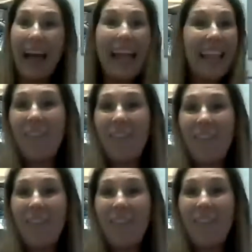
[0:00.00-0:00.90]
are going, I
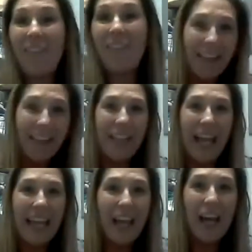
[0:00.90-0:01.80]
love a P&L sheet. I
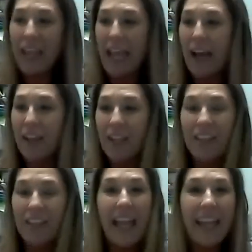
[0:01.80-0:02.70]
love
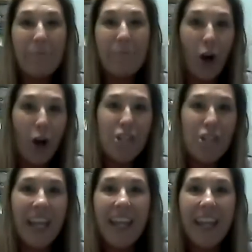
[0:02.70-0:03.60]
calculating
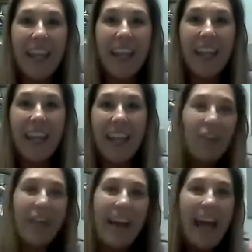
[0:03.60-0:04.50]
margin and
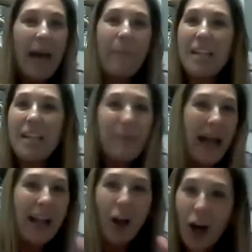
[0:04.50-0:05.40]
figuring out how
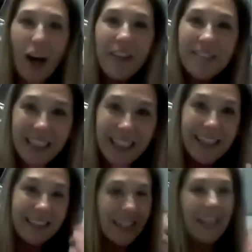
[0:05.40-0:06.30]
much my cost
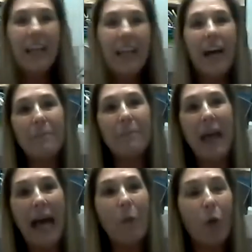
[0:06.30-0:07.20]
is.
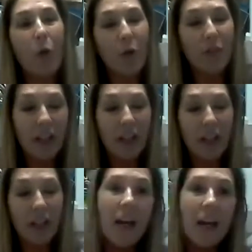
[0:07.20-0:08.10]
I work with a
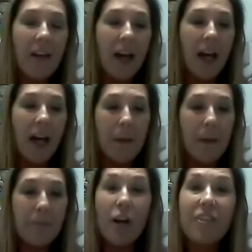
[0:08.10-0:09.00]
lot
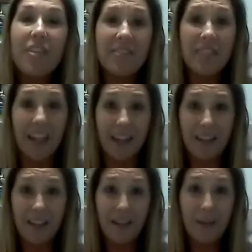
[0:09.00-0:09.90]
of
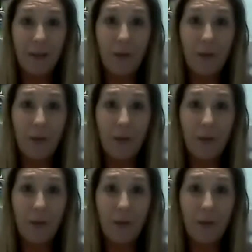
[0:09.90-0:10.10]
artistic